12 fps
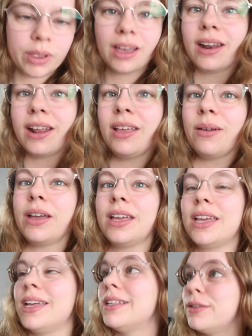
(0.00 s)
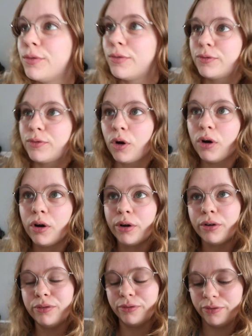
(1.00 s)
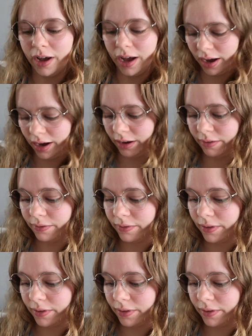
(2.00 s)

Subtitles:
are we at anyway? It's 4:05,